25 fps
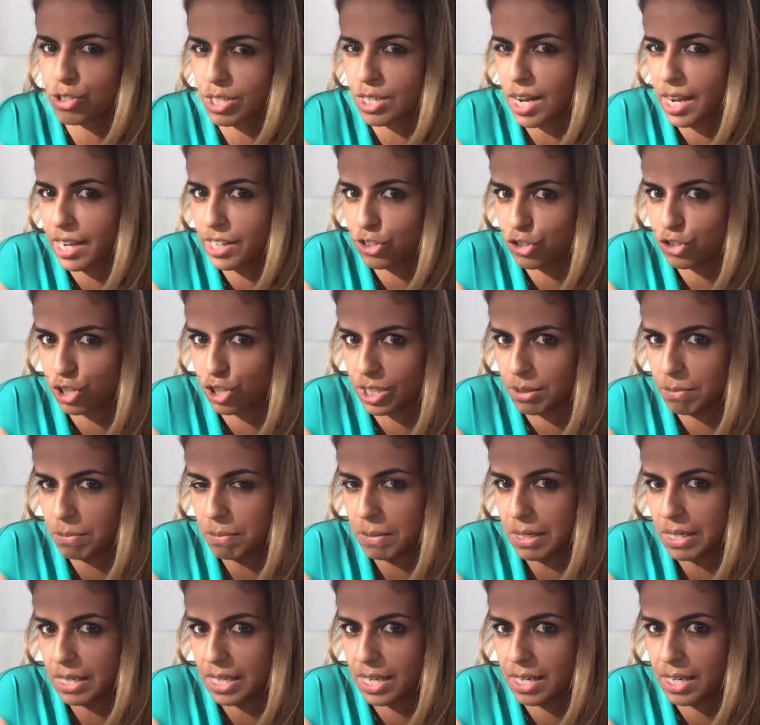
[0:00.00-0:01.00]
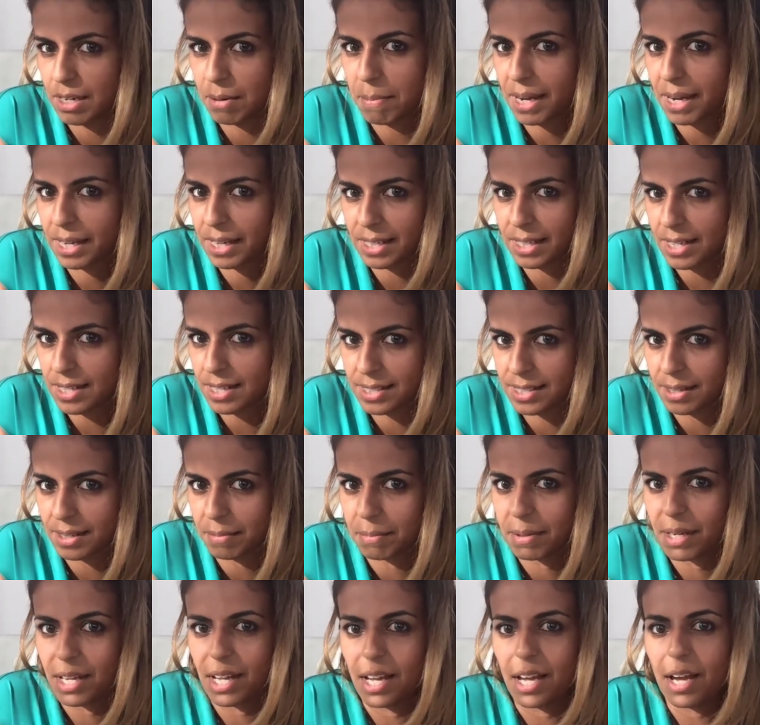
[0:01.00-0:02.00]
an IgE-mediated
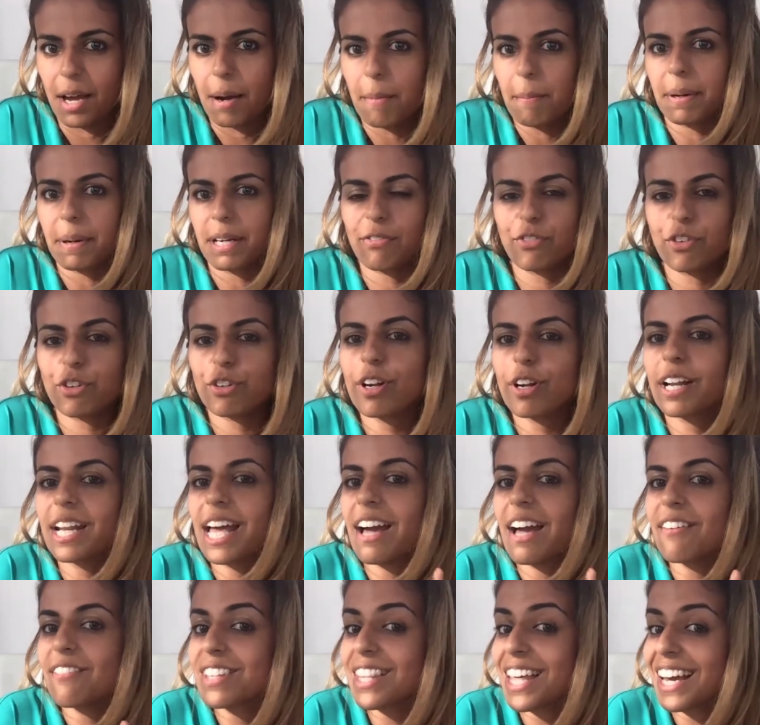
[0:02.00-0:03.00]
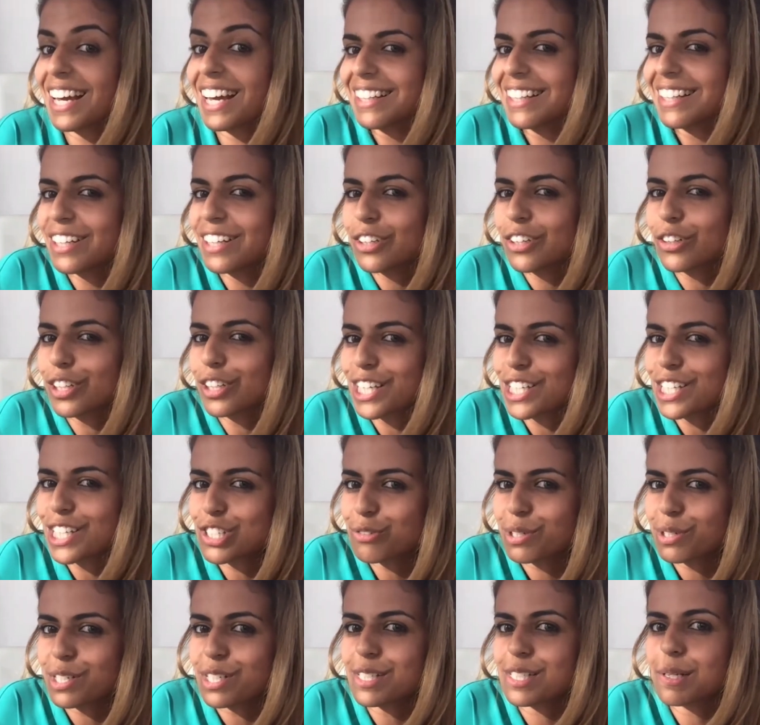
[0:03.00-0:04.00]
mechanism. But if you're not having that clinical
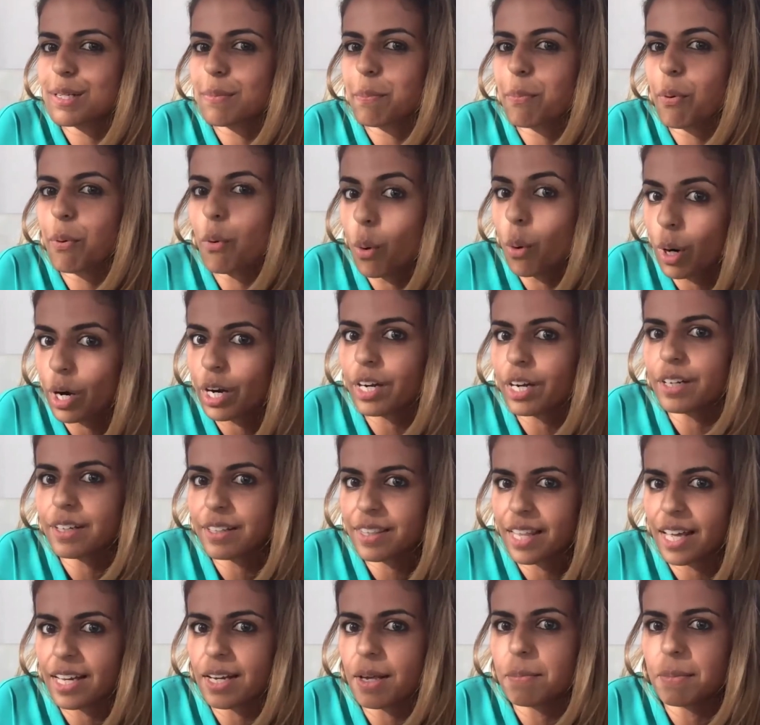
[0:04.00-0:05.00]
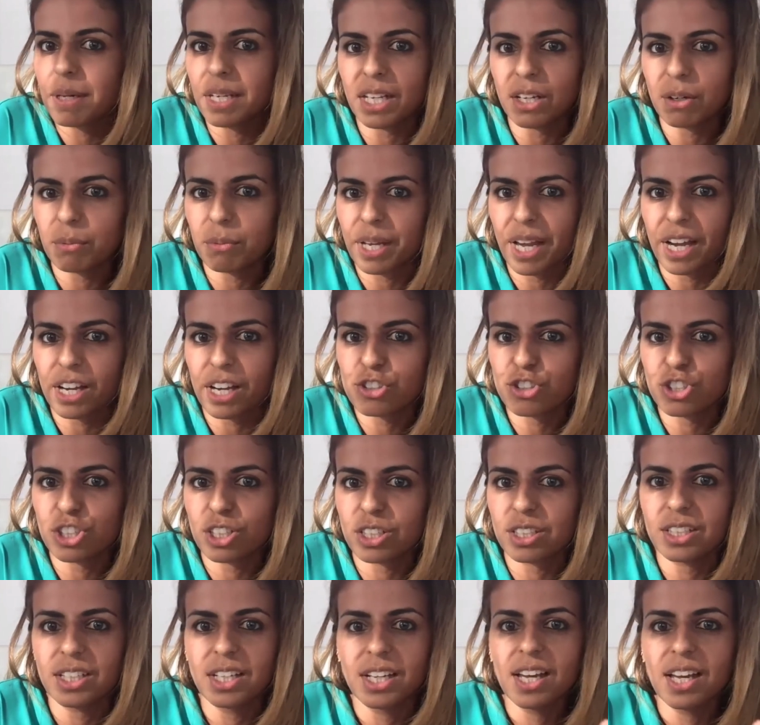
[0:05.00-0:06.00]
history to support that immediate
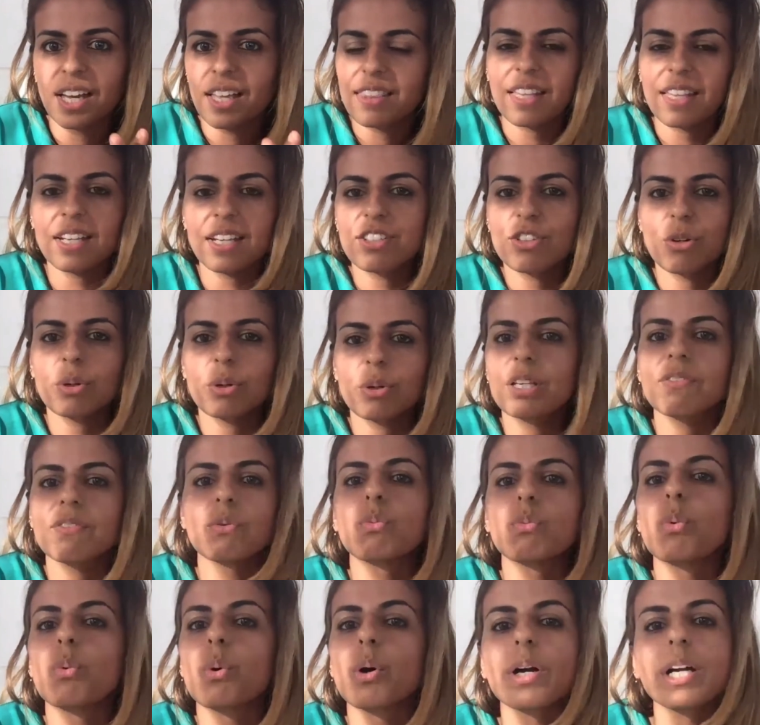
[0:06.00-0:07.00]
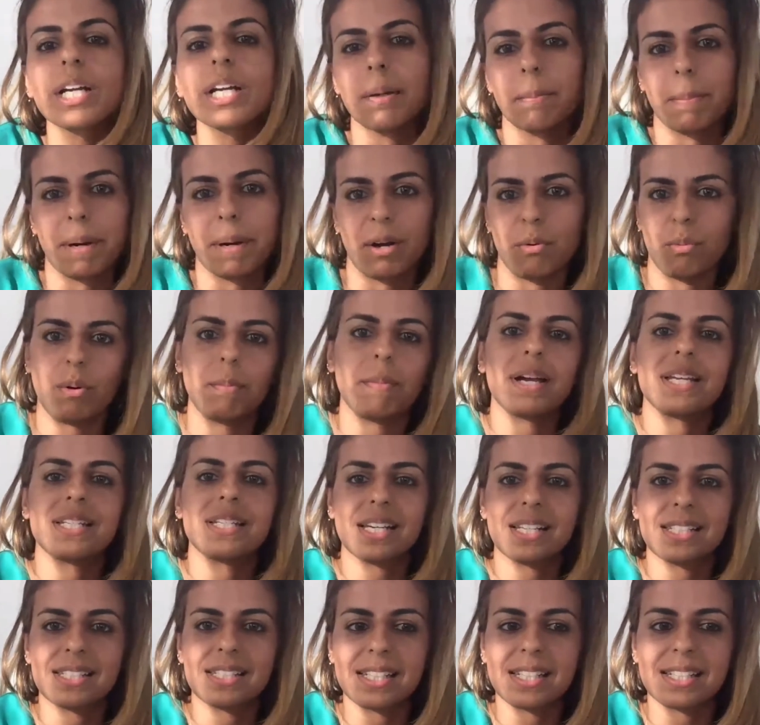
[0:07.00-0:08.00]
reaction, then don't even worry about what my
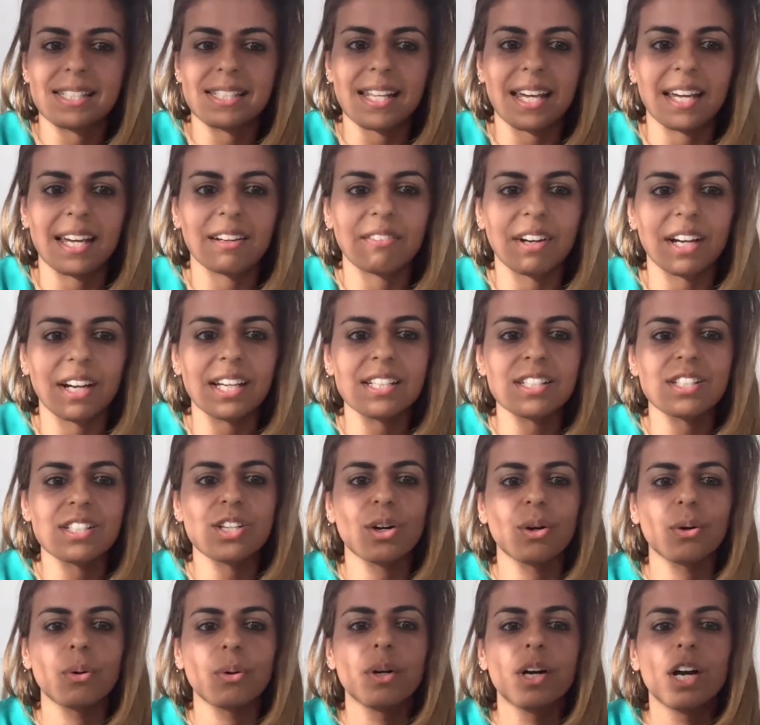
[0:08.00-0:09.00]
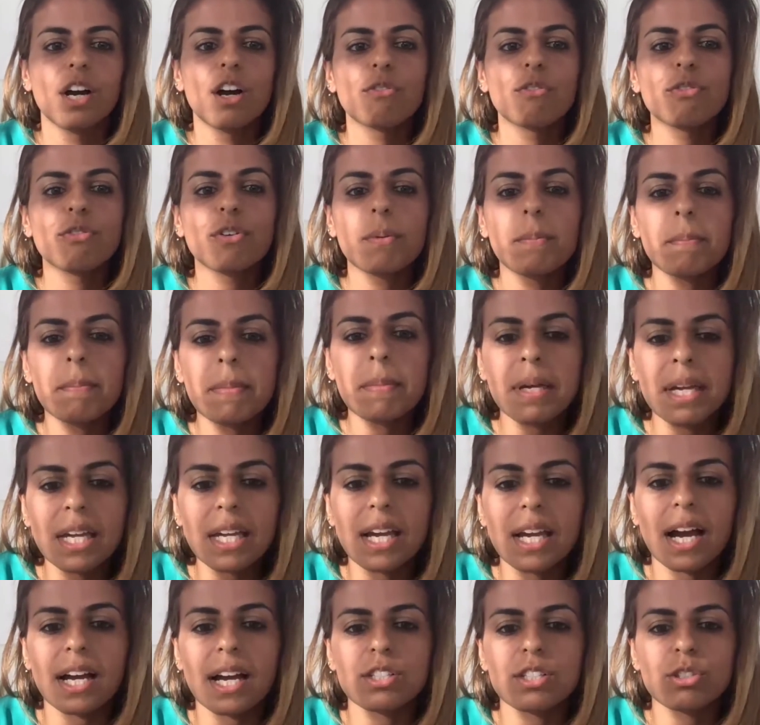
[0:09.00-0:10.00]
test is saying, right? So for
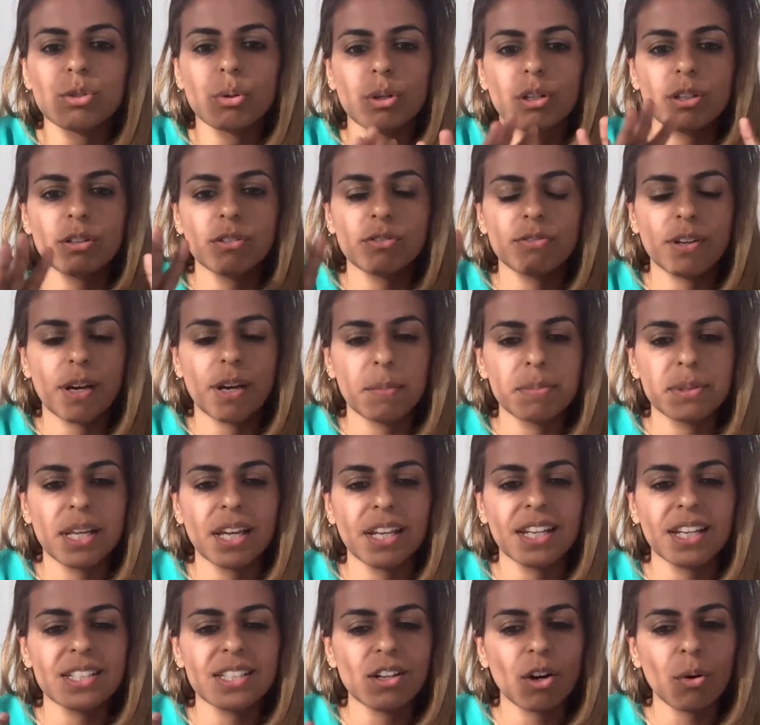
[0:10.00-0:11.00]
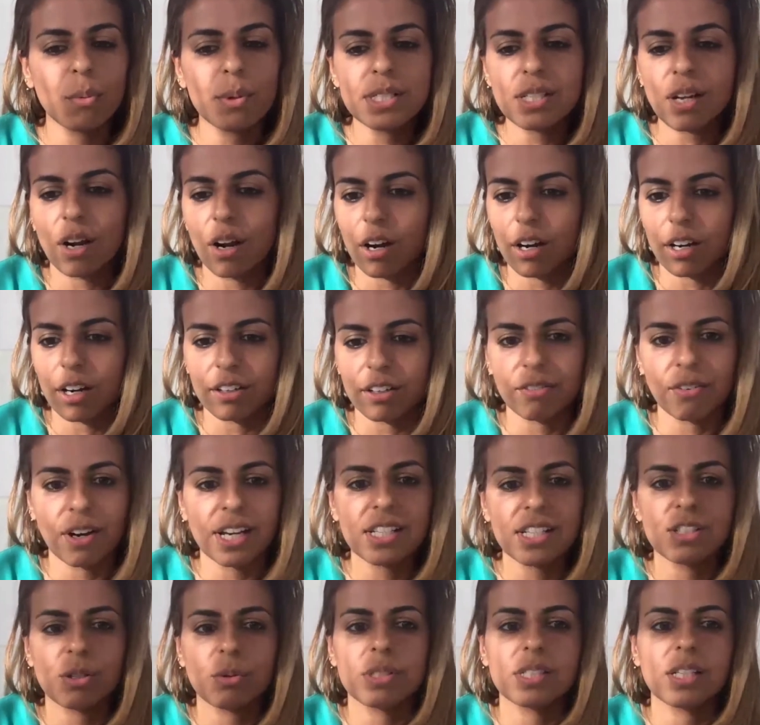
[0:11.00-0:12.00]
me, I sort of, and it's always hard,
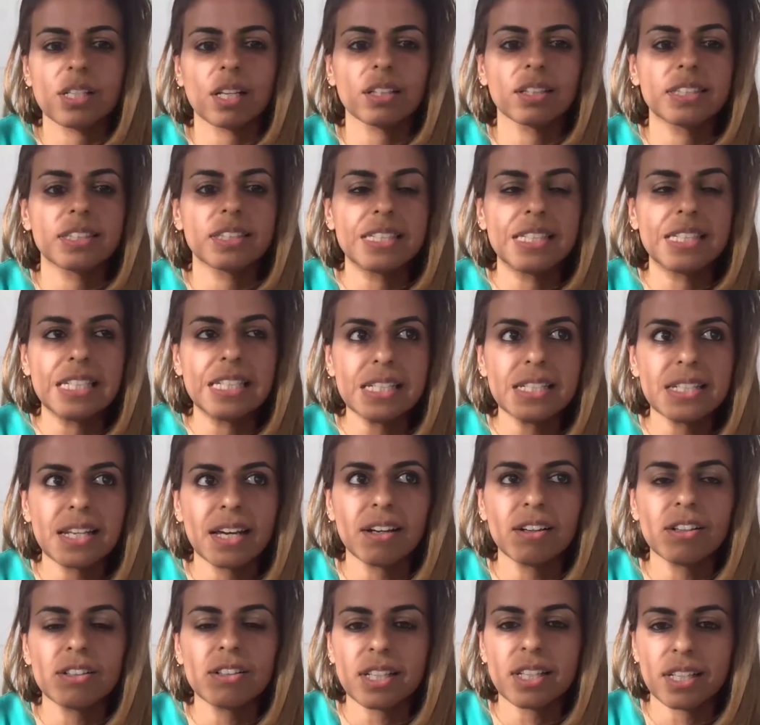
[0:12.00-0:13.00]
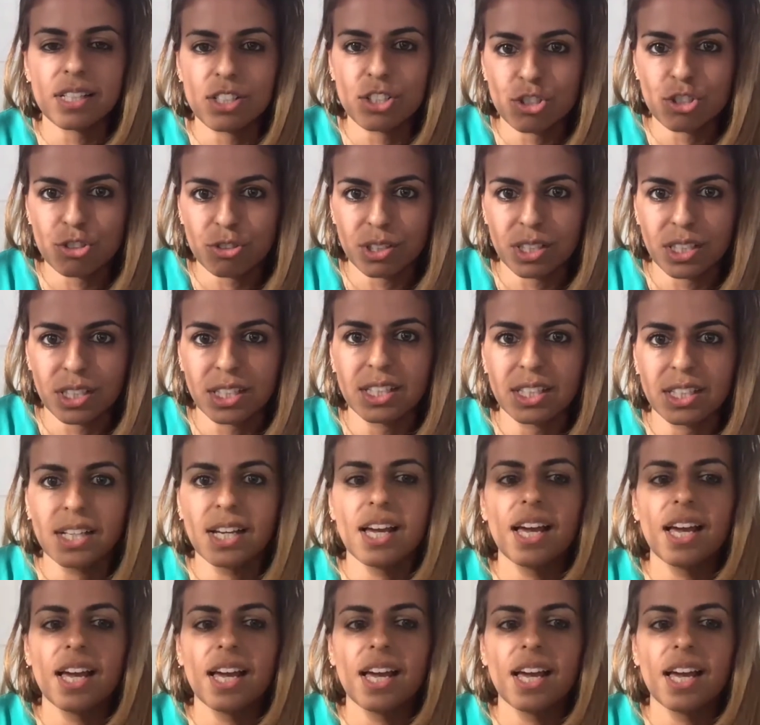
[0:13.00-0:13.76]
right? So it's a detailed history.